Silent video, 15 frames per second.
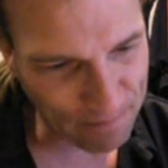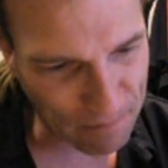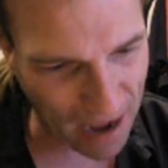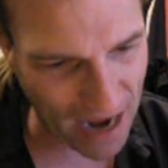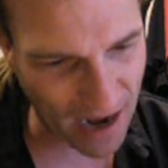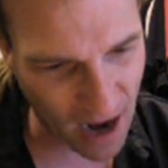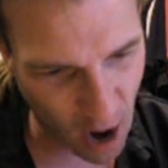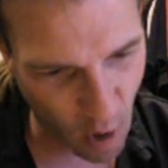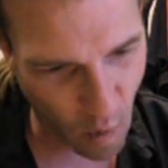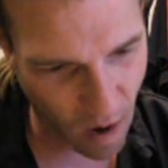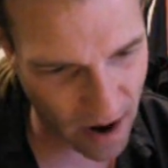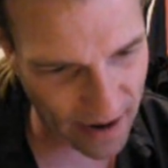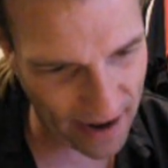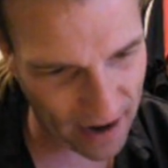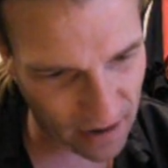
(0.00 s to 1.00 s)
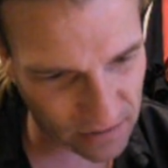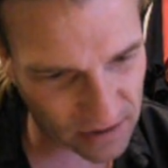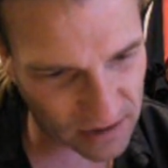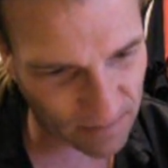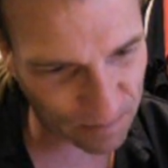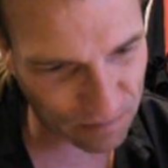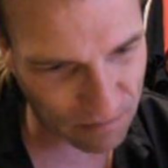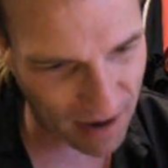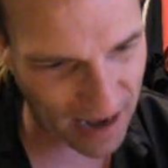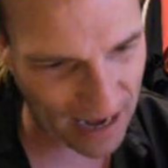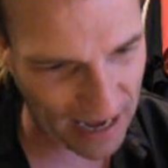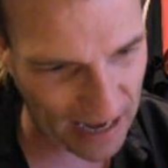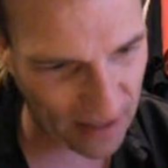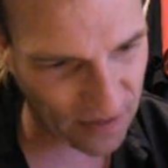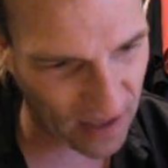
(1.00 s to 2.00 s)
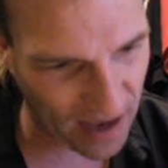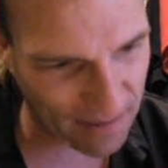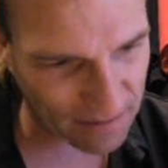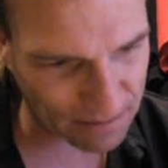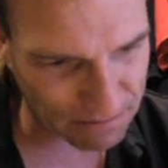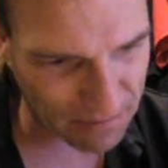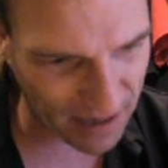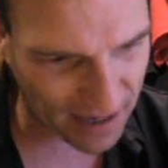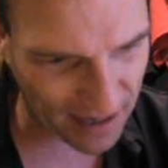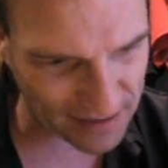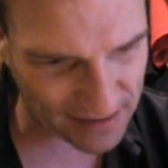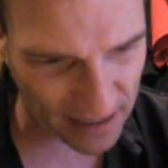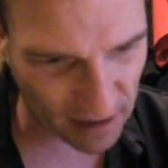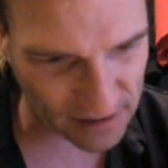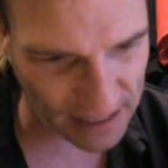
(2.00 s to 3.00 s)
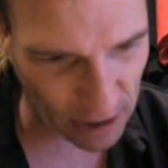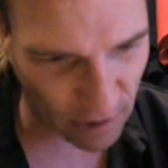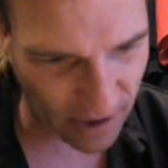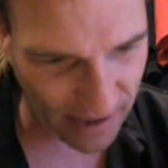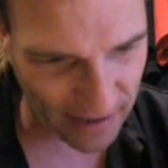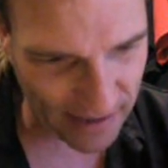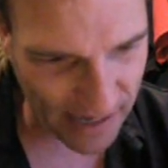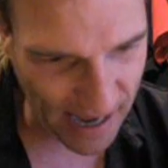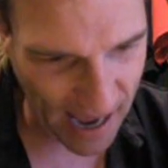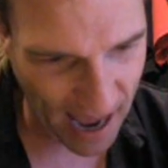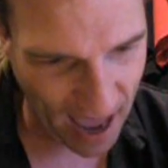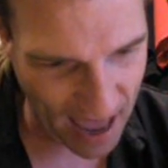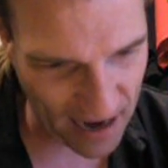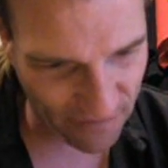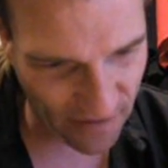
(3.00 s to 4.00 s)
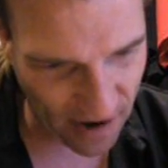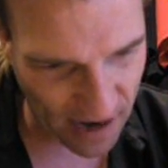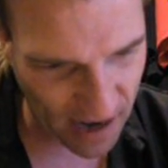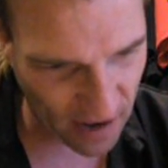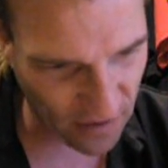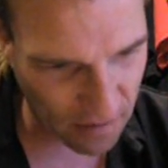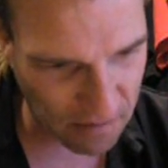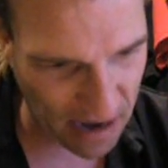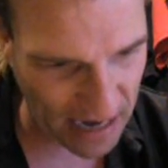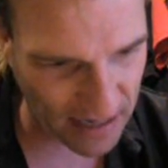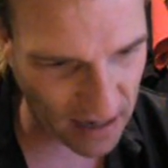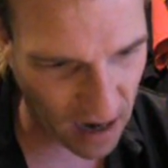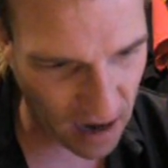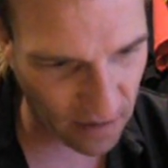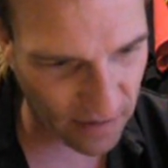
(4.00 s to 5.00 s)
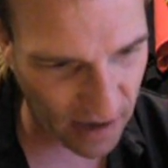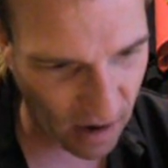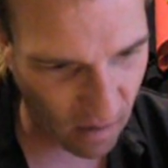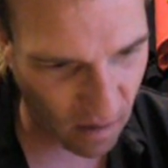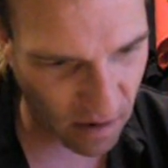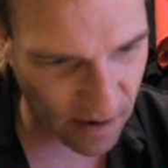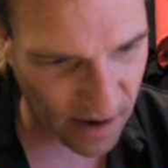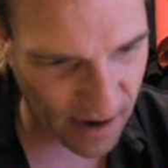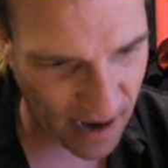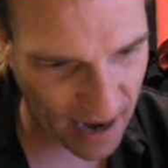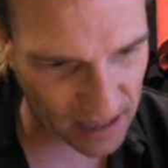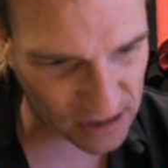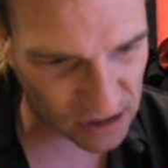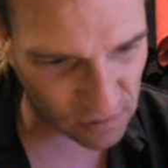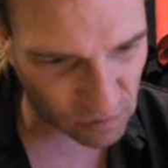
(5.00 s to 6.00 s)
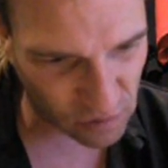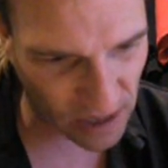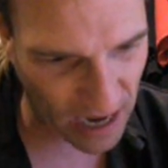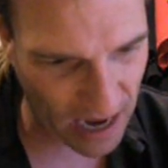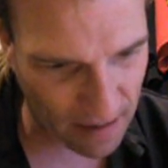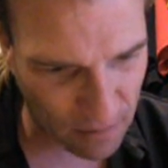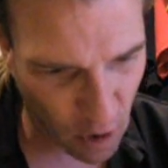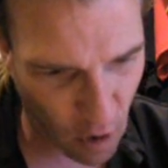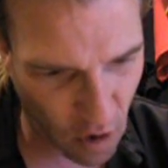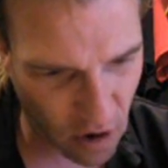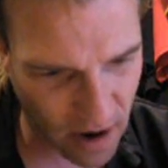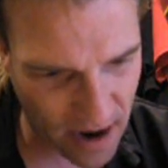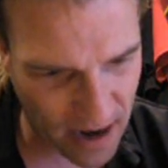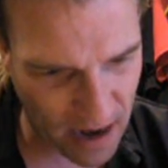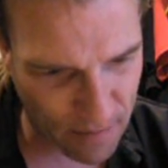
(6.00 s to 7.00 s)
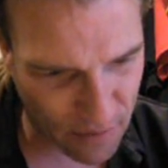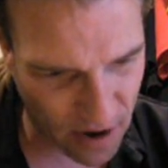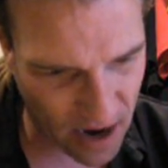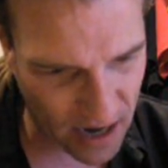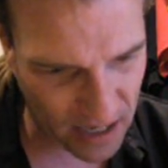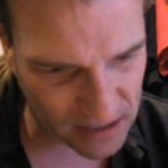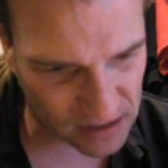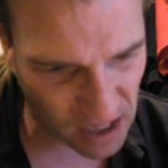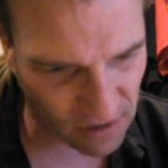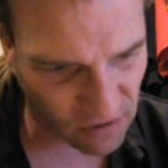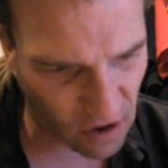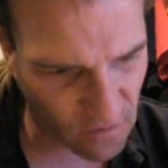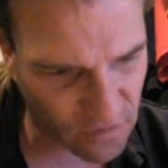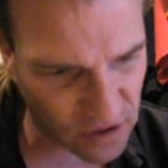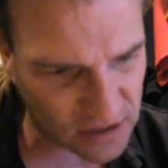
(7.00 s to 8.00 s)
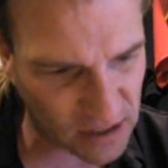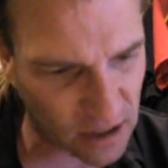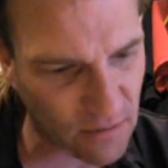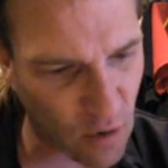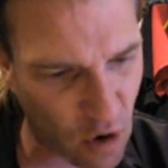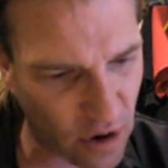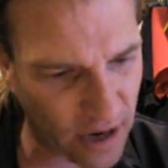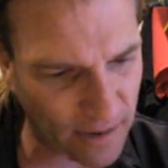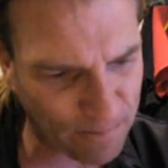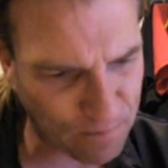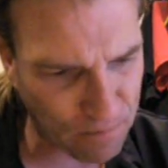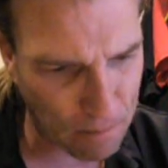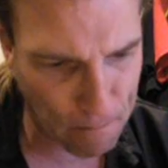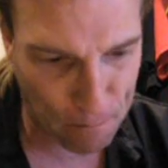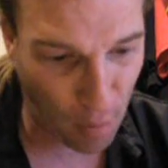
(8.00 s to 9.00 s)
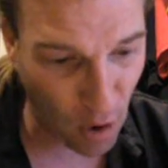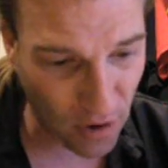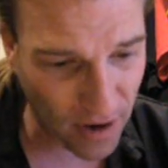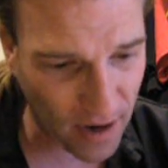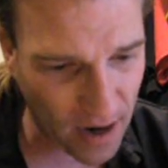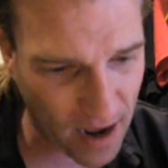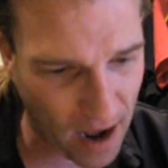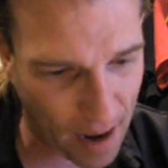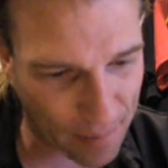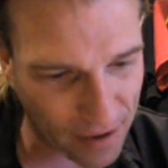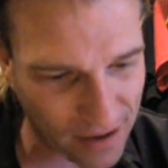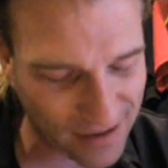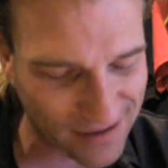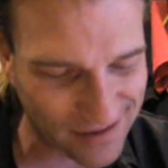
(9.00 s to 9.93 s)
But no one else may eat them, because they are sacred. And if any of the meat of the ordination ram or any bread is left over till morning, burn it up!